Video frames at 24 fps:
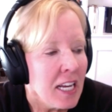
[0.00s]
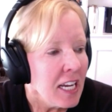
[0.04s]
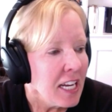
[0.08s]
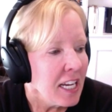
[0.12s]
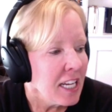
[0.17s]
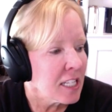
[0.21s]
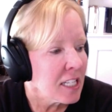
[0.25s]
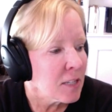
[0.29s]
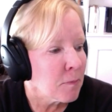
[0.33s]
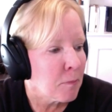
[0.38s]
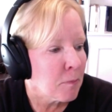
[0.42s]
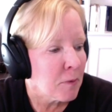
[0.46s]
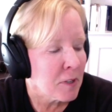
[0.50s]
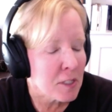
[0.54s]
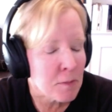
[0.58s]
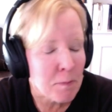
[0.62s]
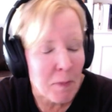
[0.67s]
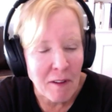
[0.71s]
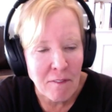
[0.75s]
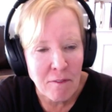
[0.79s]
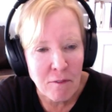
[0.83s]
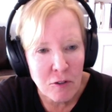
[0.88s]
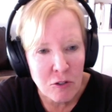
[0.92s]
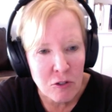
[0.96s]
it was my
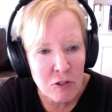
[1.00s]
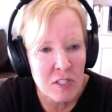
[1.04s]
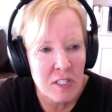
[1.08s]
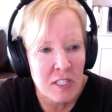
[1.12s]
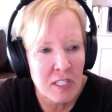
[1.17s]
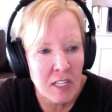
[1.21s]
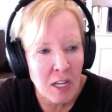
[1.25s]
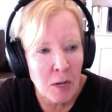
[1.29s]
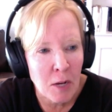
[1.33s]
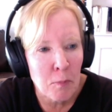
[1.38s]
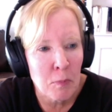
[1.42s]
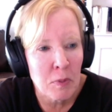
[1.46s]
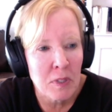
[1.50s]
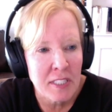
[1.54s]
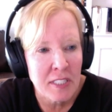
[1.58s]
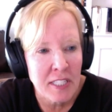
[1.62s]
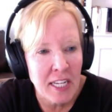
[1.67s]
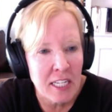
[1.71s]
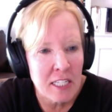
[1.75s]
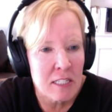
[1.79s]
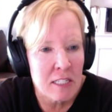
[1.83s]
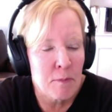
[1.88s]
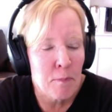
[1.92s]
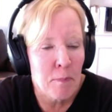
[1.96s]
first couple of
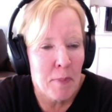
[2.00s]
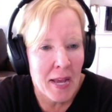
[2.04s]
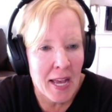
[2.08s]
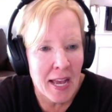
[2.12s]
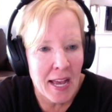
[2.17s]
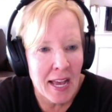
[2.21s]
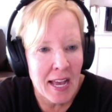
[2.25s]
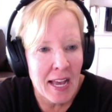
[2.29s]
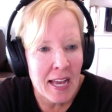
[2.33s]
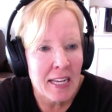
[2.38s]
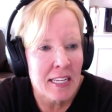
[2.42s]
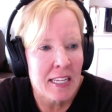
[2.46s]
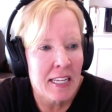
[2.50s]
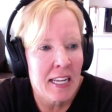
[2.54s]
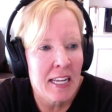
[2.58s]
days back,